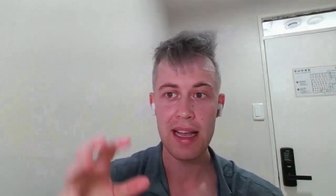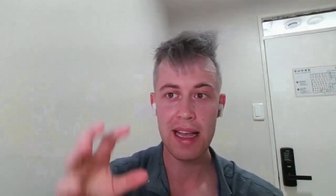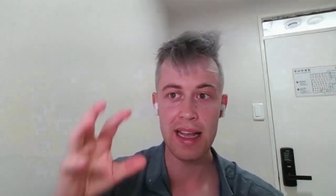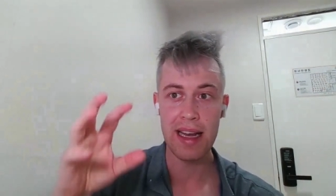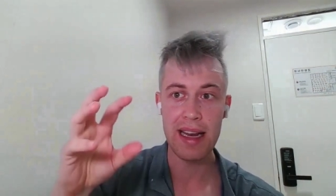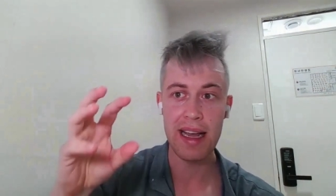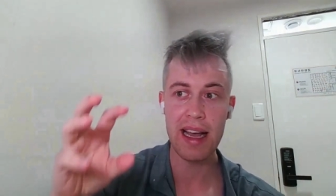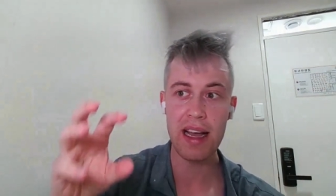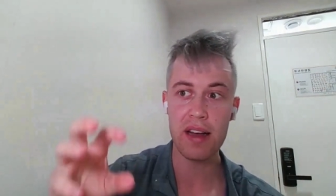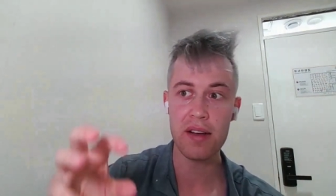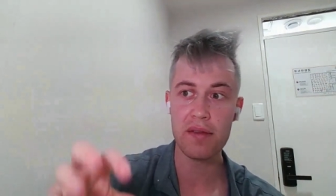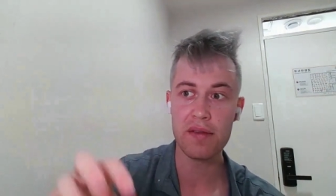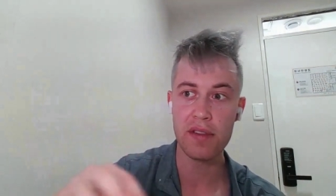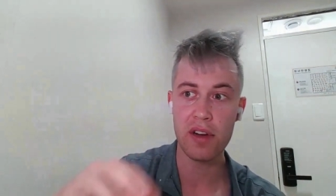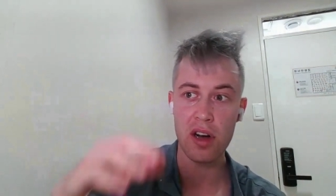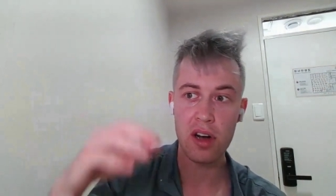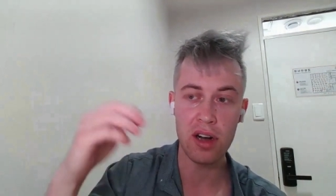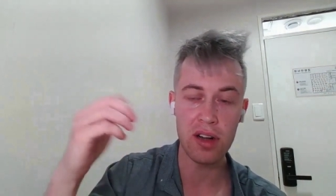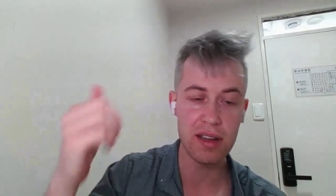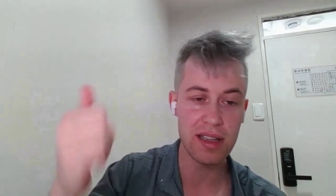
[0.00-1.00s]
and have
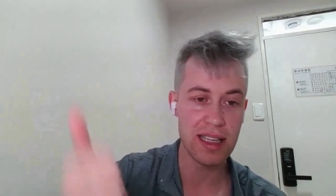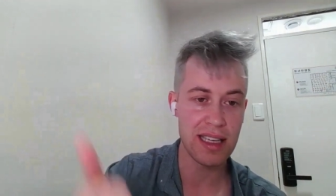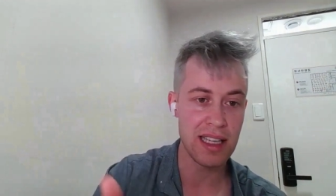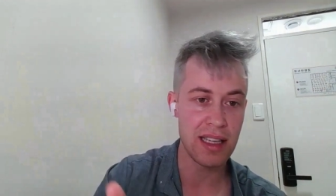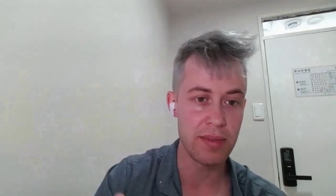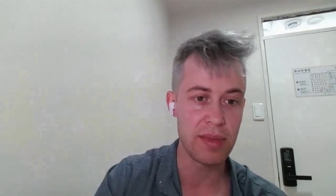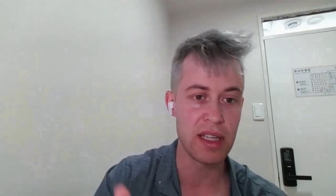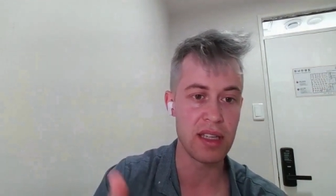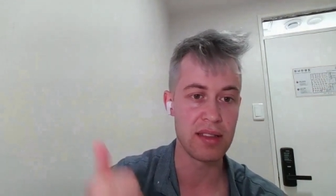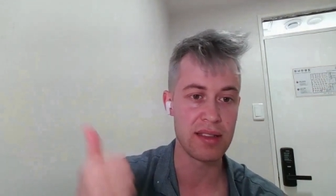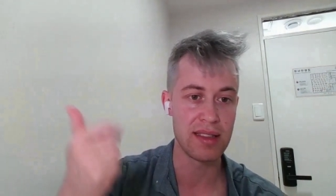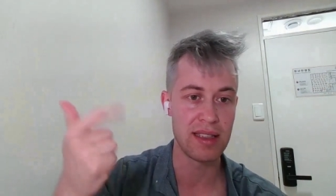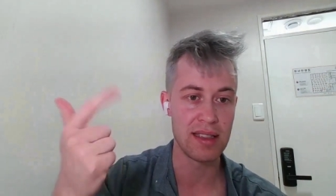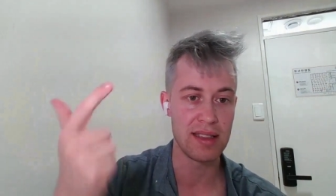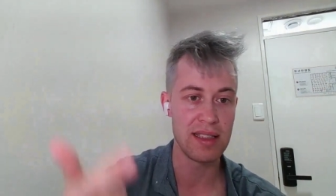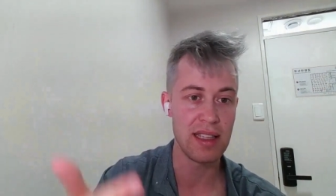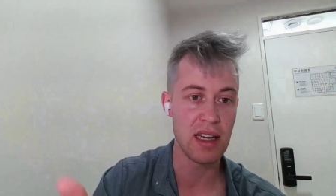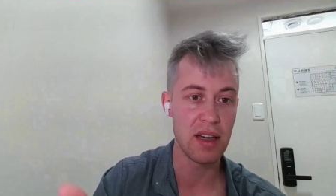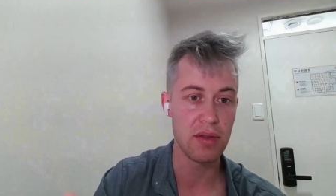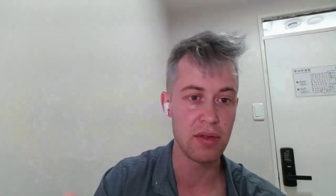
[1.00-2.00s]
all the emails, the
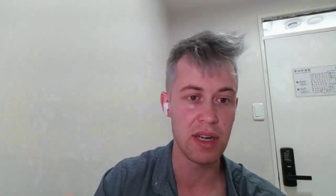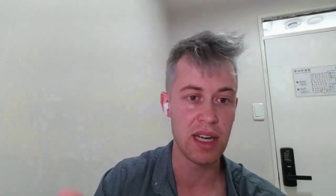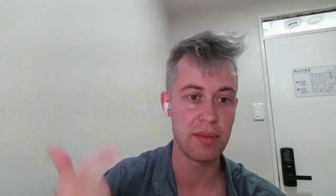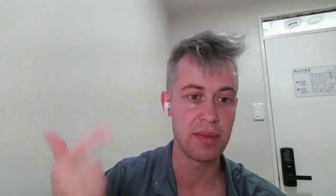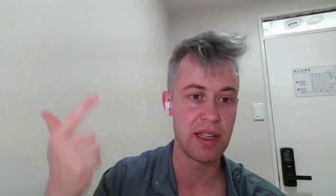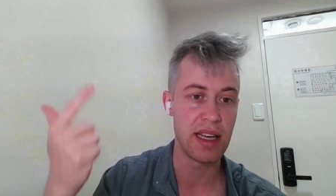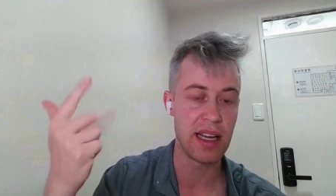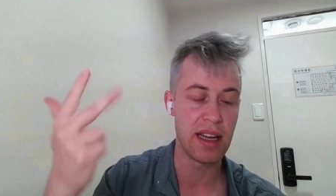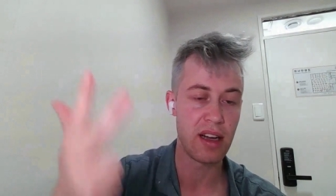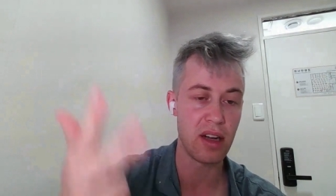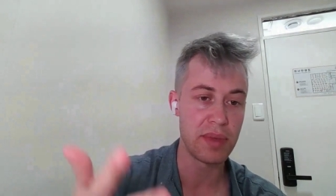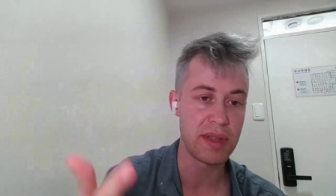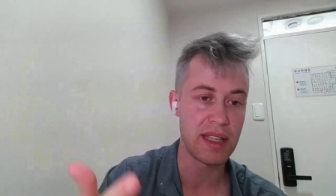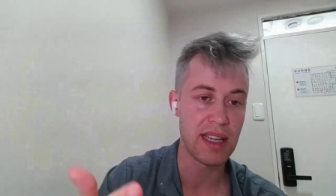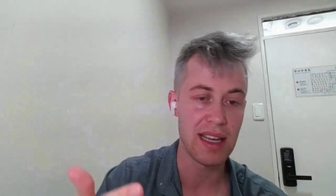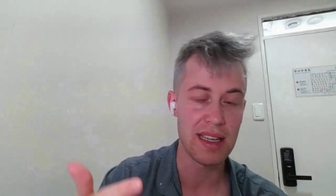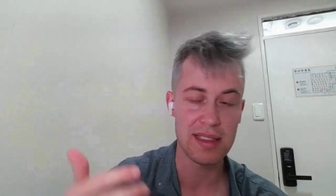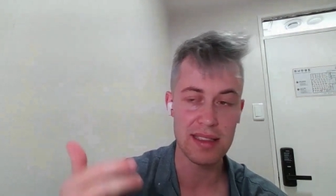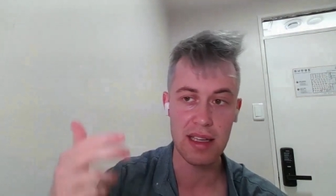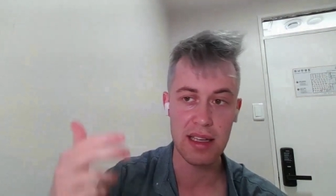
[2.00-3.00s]
CRM, the help
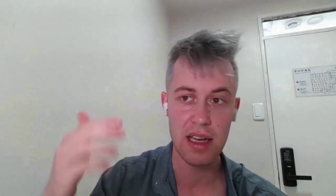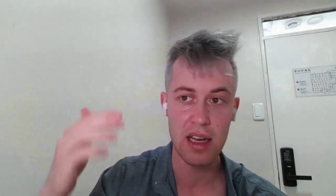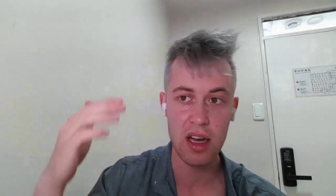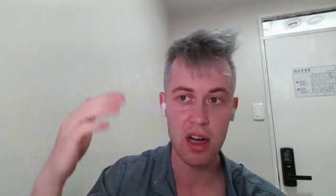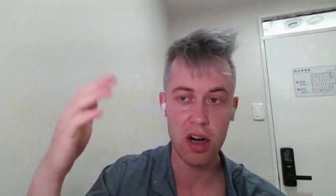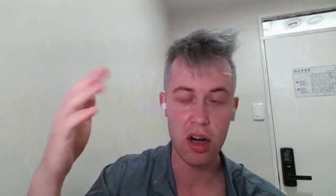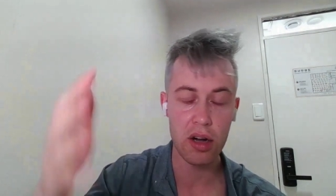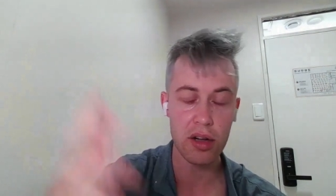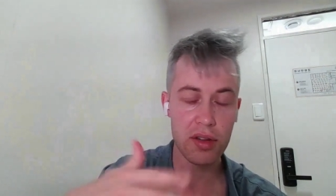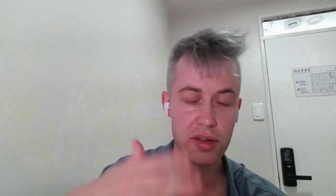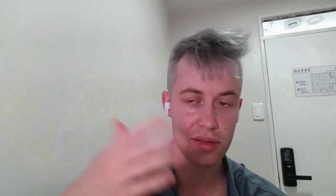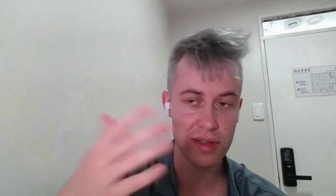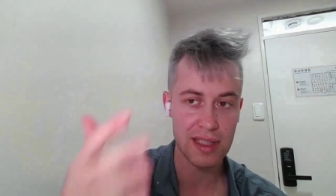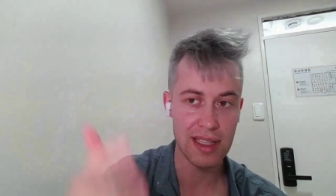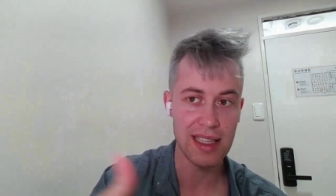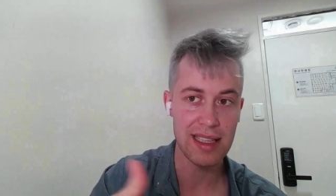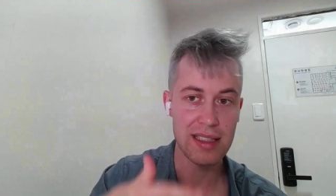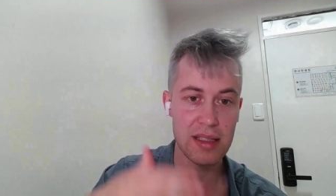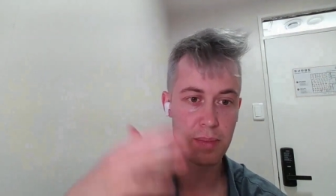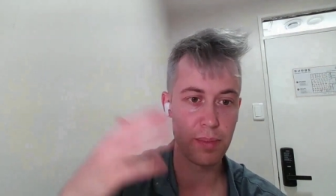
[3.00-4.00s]
desk, all those
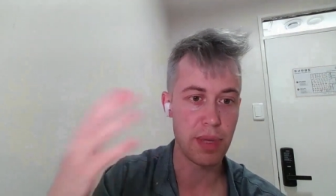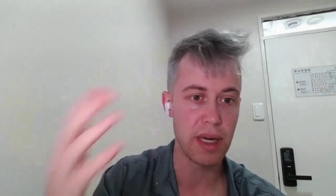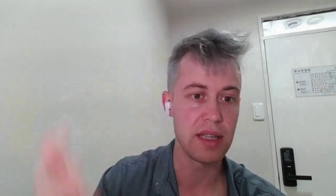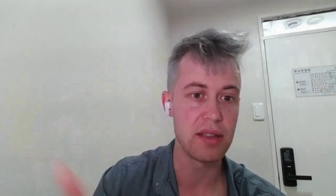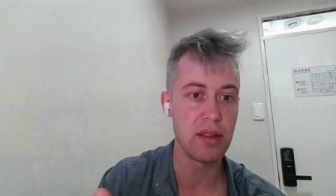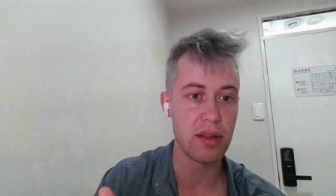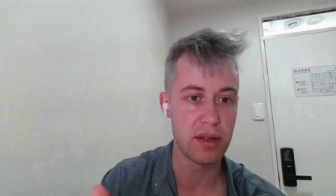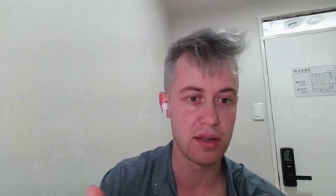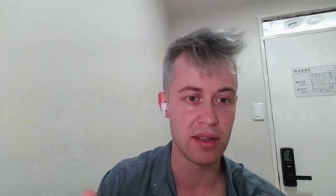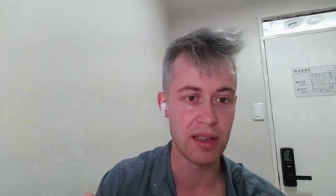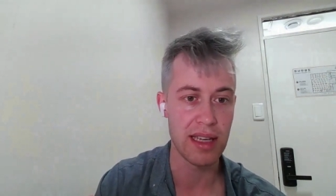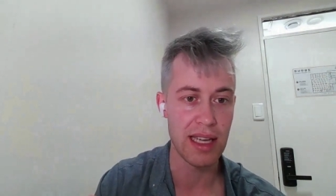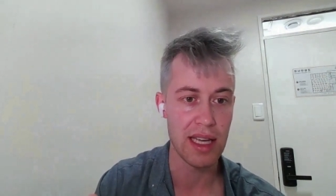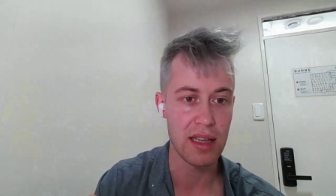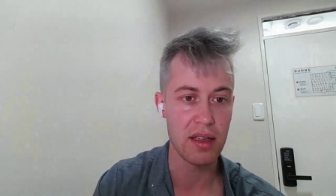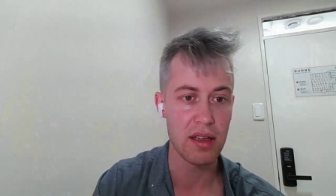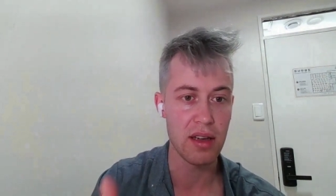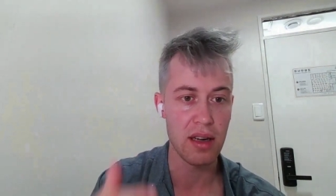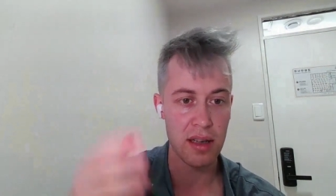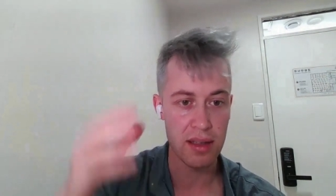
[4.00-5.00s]
things bundled
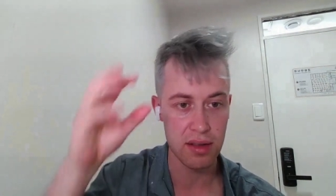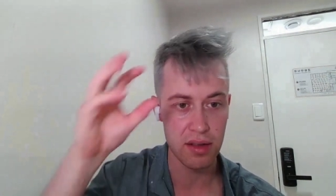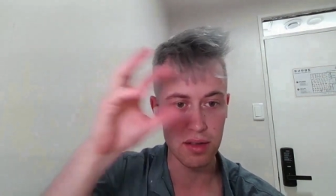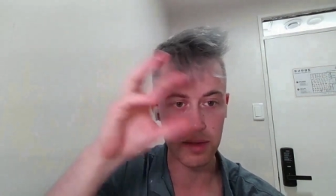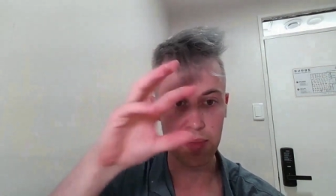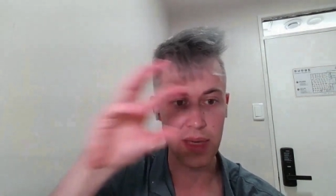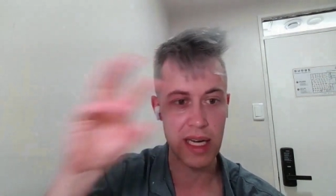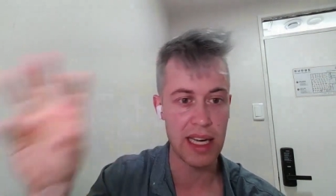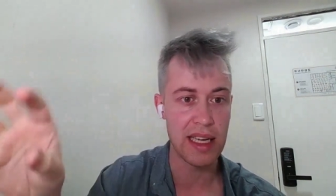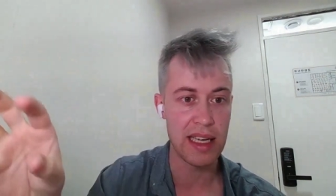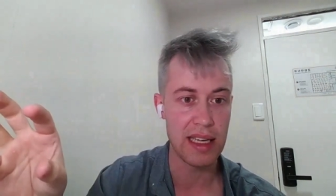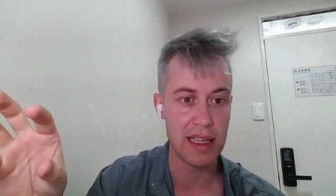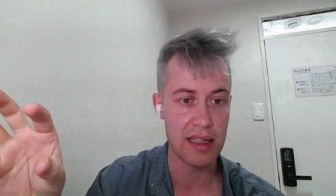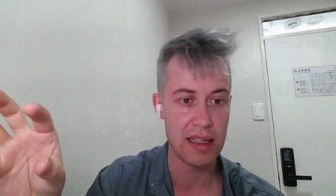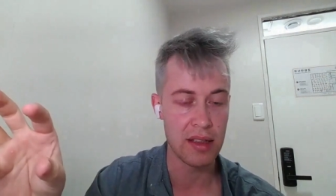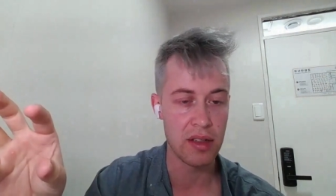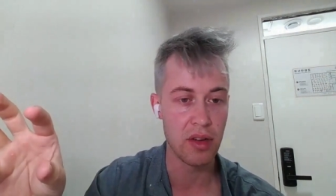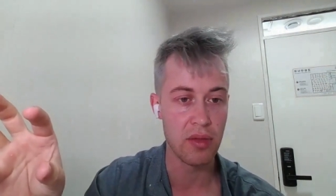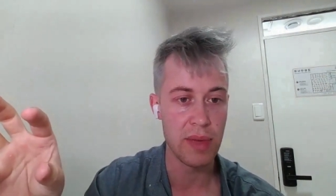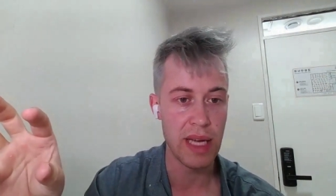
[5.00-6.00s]
together under my
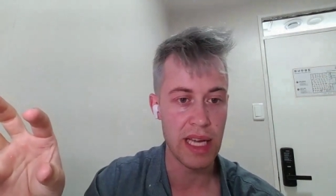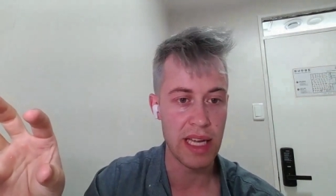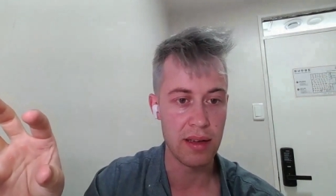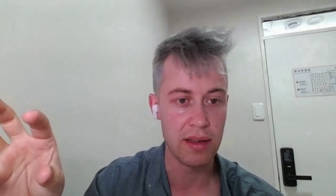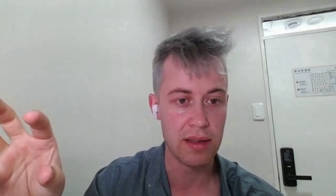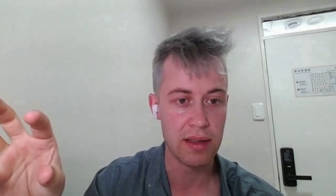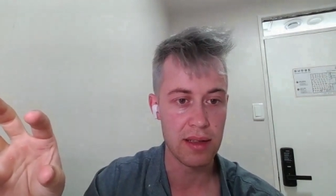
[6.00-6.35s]
domain.